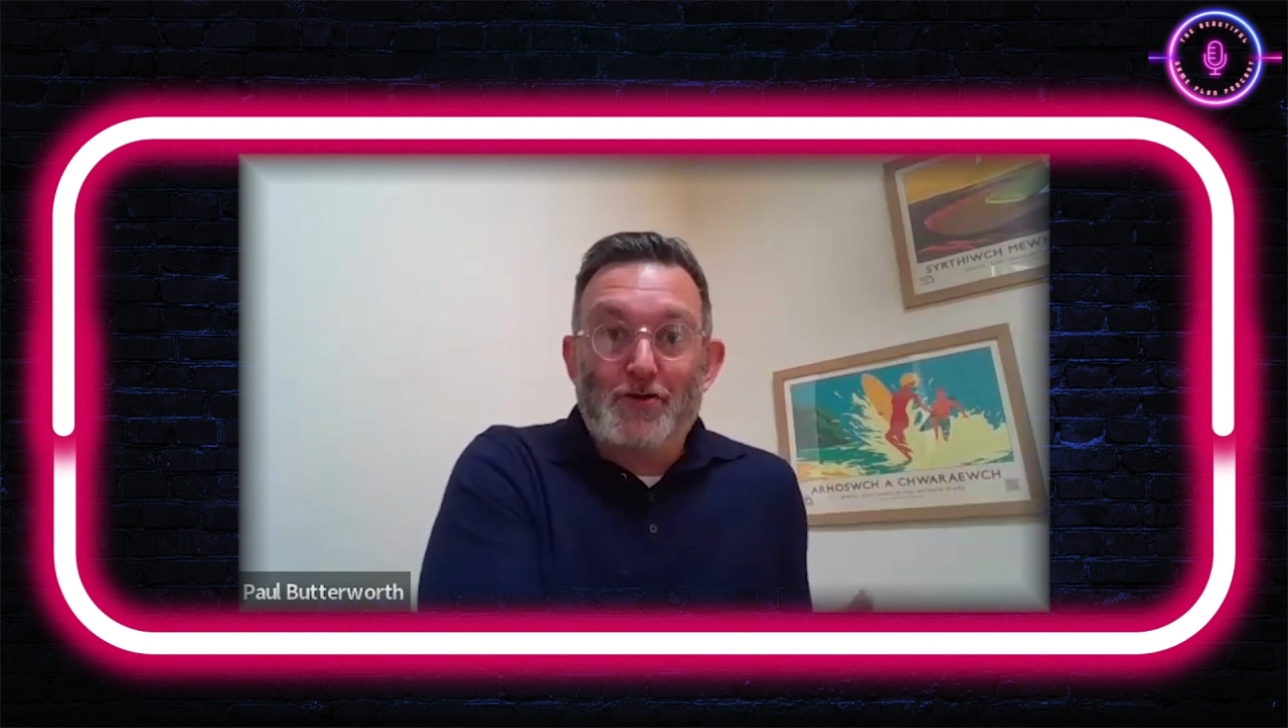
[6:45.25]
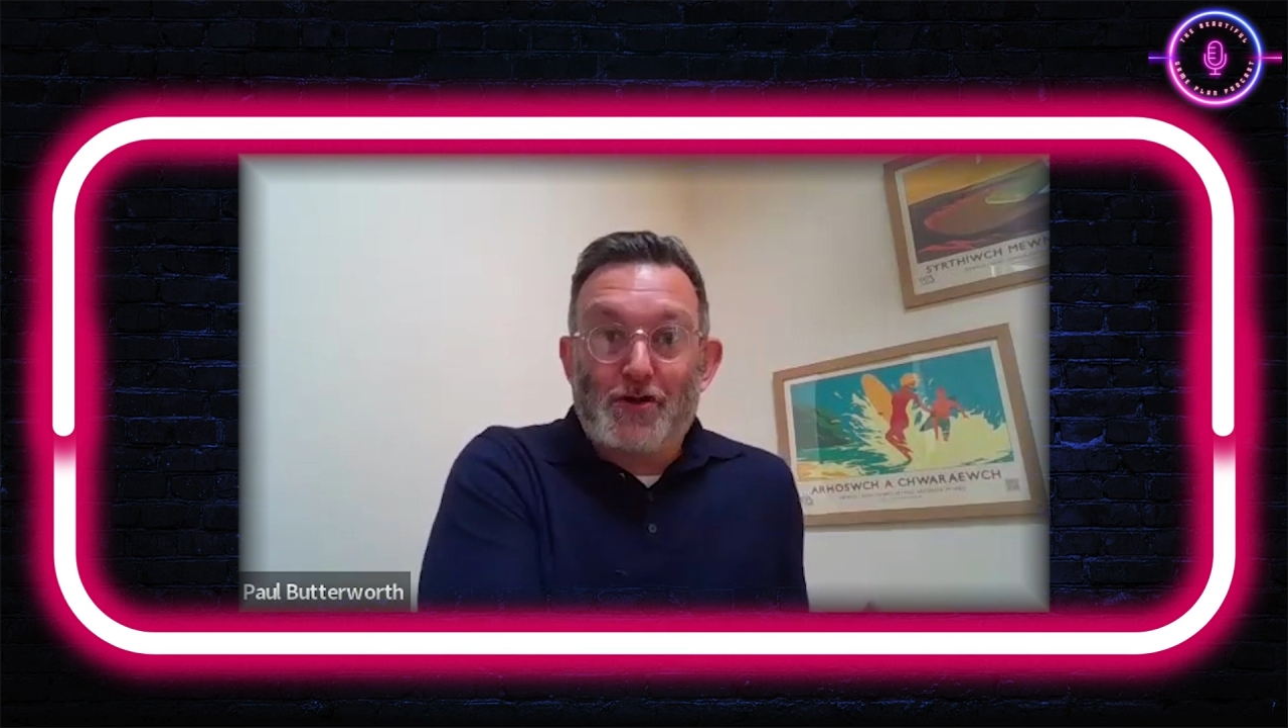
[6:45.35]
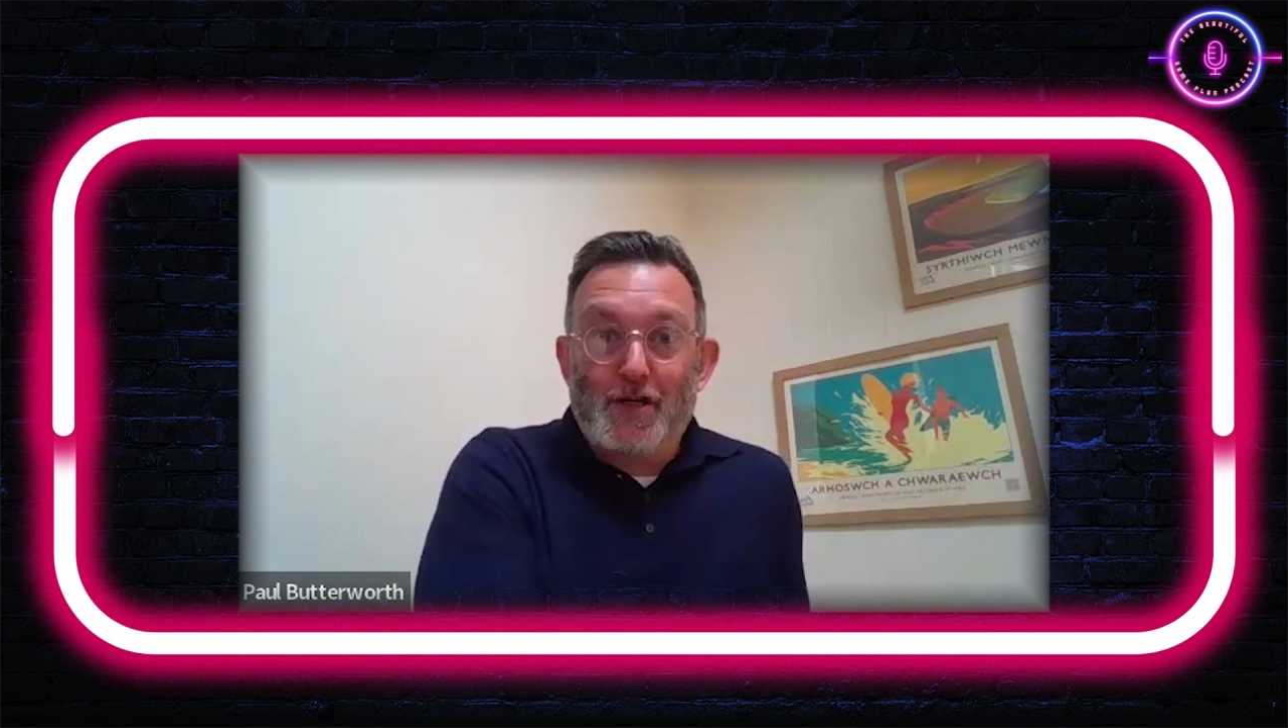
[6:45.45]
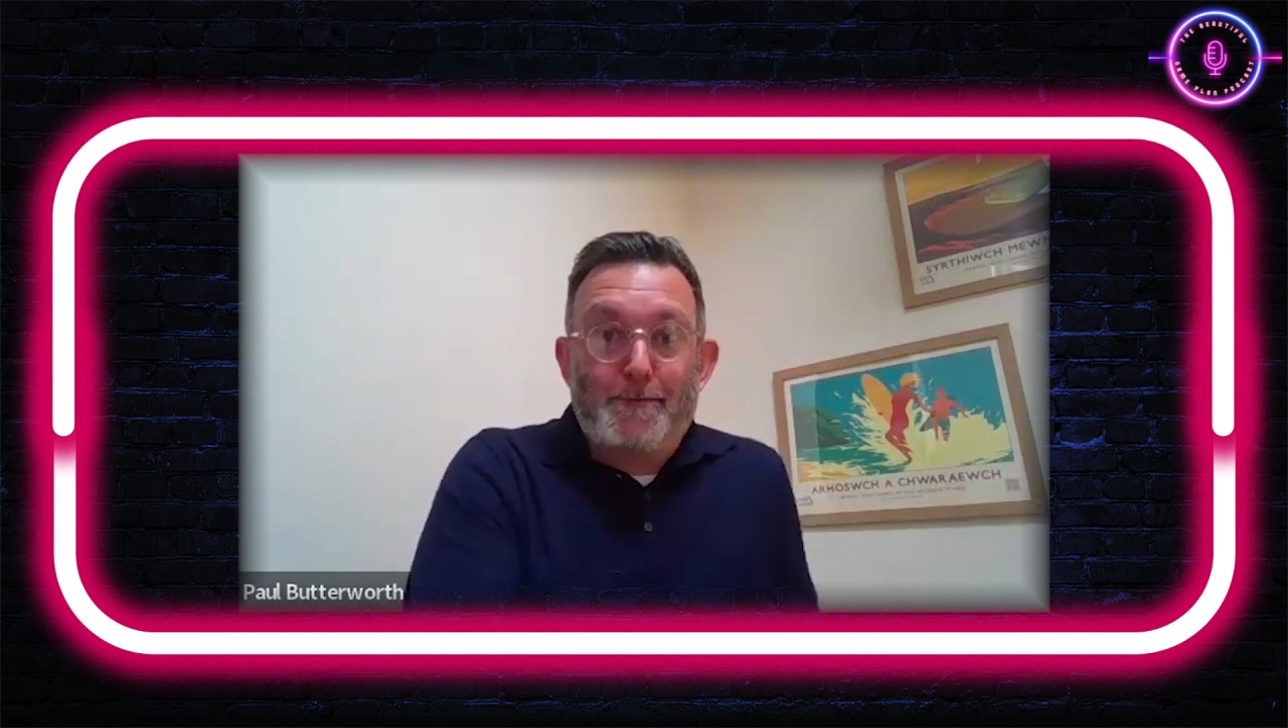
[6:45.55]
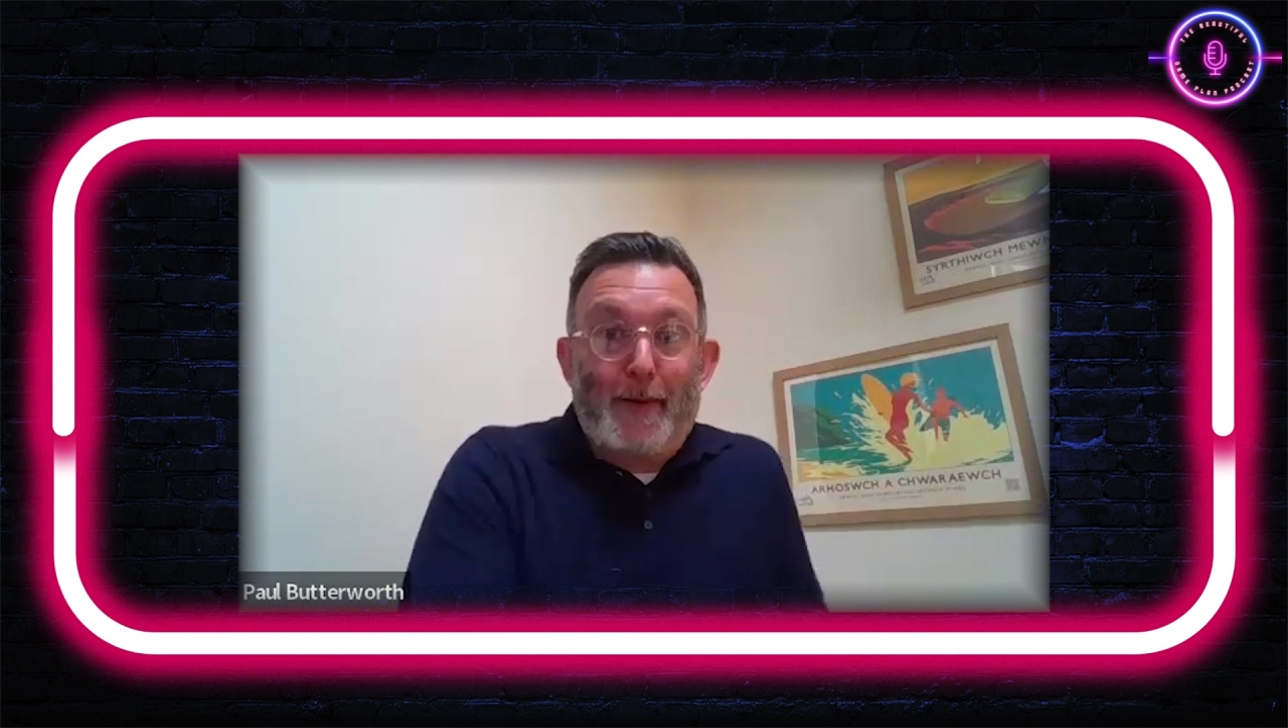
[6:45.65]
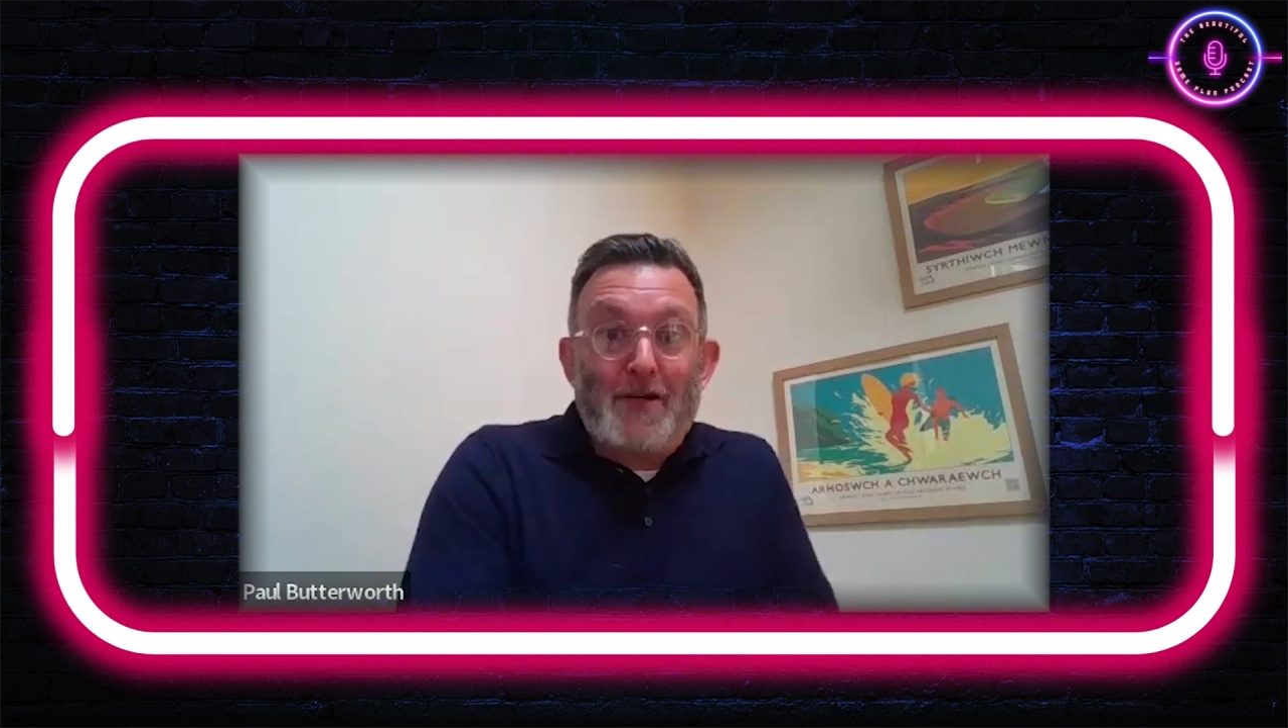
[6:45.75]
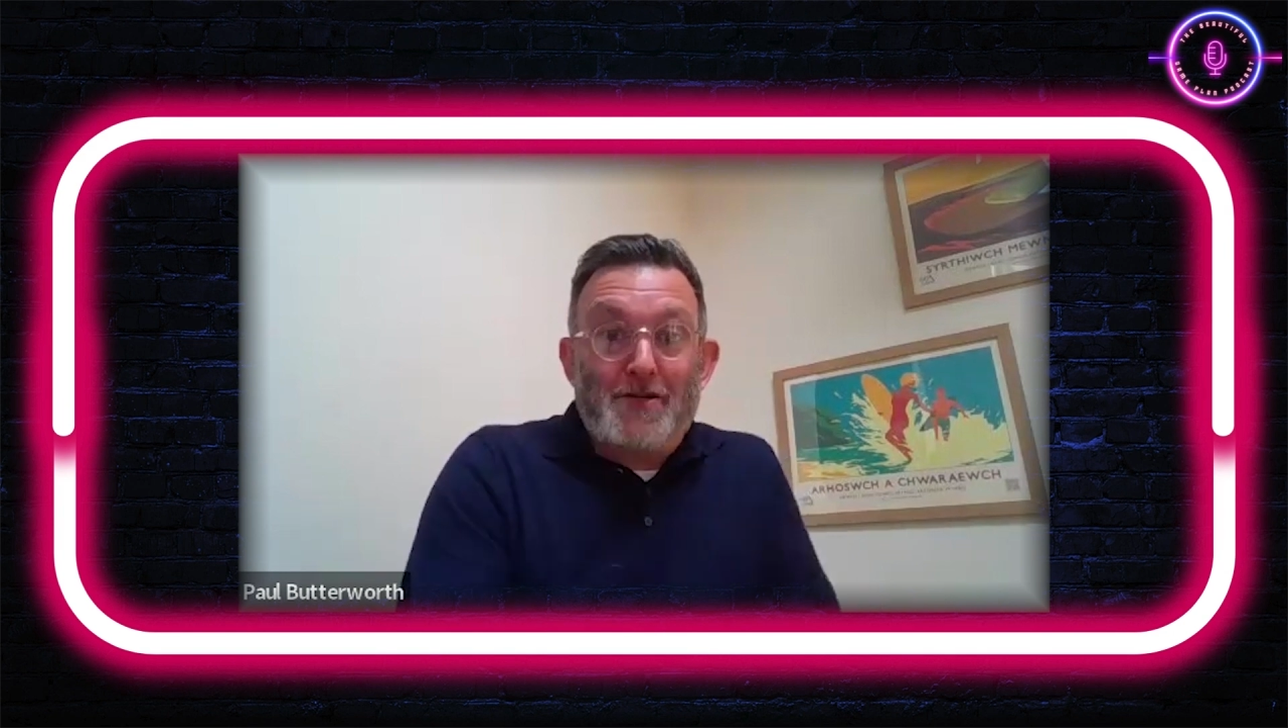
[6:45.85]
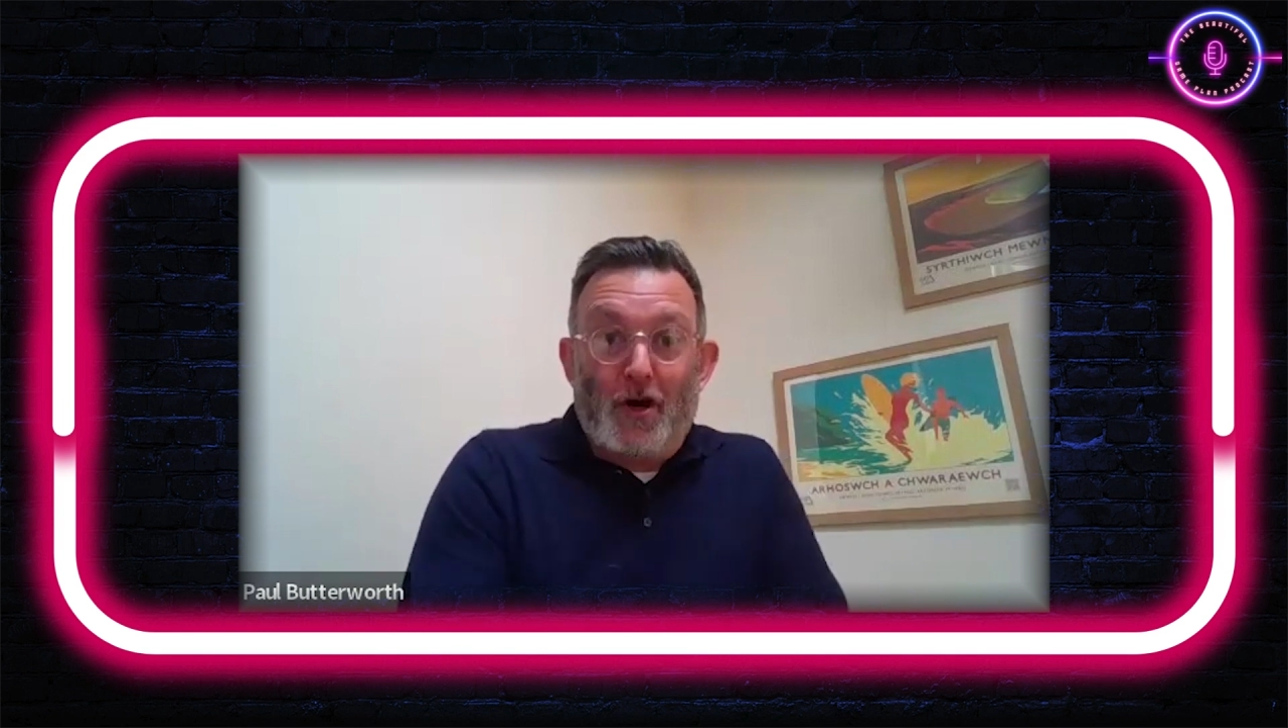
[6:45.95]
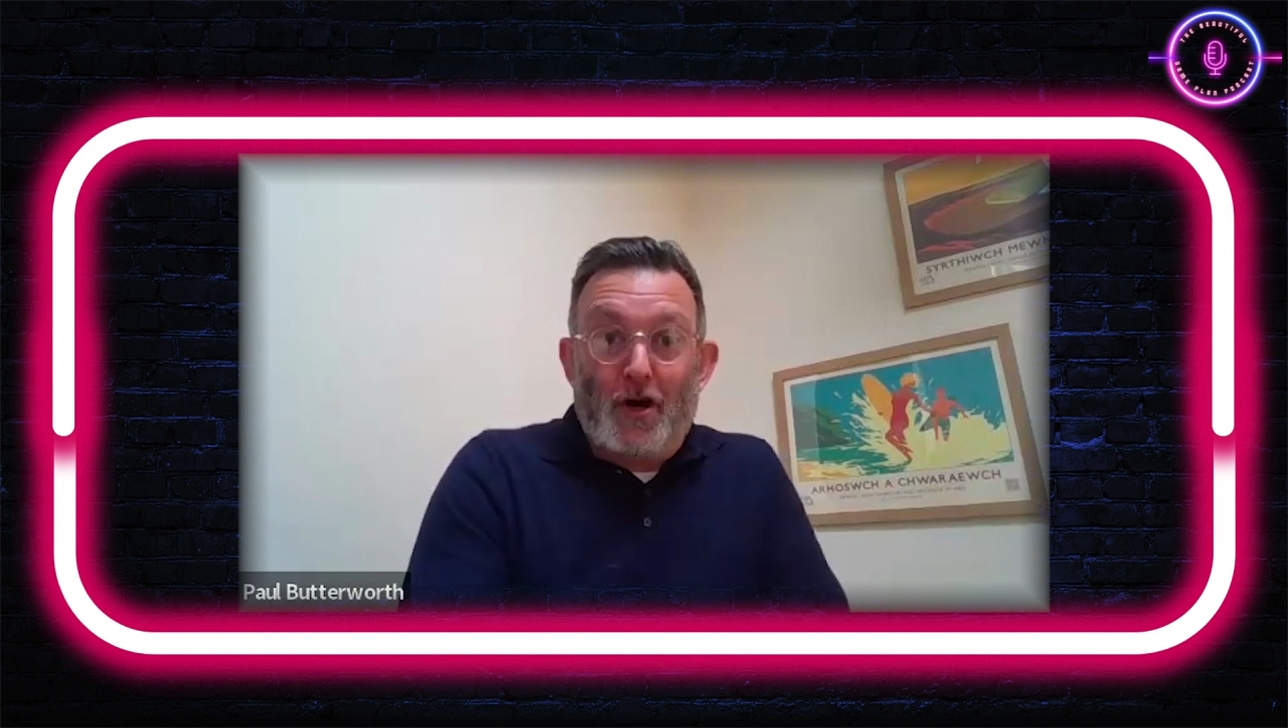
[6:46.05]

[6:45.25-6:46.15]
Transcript: just pass it